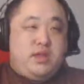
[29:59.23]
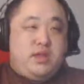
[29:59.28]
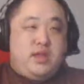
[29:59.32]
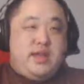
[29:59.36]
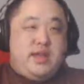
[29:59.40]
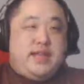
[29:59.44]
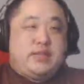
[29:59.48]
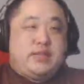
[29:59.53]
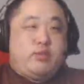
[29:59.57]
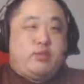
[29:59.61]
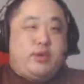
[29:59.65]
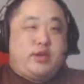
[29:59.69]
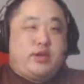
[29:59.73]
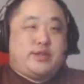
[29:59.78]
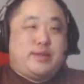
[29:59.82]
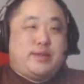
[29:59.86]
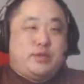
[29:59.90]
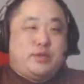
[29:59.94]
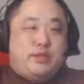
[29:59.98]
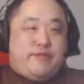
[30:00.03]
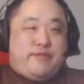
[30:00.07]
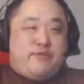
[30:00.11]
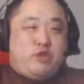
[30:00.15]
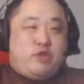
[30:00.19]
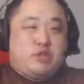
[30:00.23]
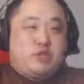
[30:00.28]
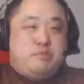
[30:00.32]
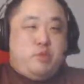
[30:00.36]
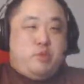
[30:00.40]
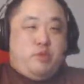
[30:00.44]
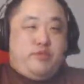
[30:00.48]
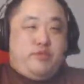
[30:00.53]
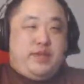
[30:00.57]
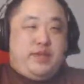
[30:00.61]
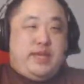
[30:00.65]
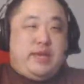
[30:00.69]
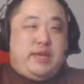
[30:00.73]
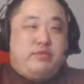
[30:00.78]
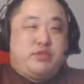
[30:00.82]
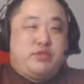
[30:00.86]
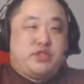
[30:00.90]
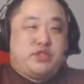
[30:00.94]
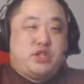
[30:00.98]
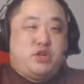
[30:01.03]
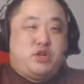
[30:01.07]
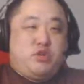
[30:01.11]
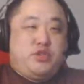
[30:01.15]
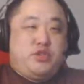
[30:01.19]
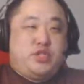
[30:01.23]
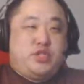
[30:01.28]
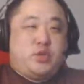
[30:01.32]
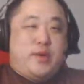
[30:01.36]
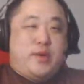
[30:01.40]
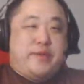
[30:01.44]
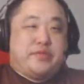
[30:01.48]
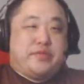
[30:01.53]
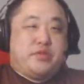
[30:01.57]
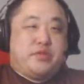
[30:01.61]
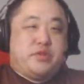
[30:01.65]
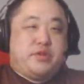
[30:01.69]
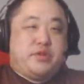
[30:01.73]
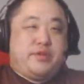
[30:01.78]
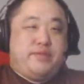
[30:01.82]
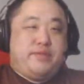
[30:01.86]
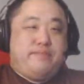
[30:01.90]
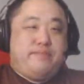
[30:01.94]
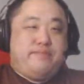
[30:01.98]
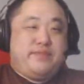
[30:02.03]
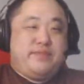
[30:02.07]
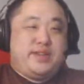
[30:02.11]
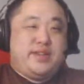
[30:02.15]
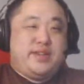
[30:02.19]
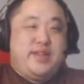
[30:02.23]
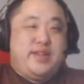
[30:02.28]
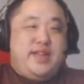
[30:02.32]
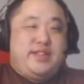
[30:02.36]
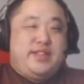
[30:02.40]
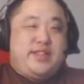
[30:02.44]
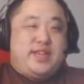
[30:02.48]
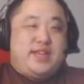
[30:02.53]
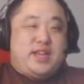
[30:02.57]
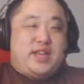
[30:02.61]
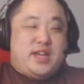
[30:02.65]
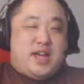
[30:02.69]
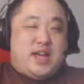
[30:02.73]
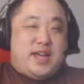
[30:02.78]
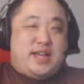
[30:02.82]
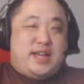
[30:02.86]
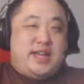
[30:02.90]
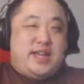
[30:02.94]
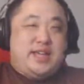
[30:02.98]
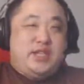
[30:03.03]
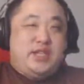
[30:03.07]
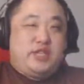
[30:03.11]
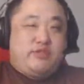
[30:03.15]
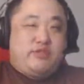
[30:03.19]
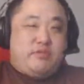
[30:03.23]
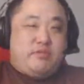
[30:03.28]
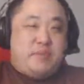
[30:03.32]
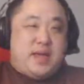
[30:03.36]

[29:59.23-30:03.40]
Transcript: It's weird because that was the first movie he returned to after taking a hiatus from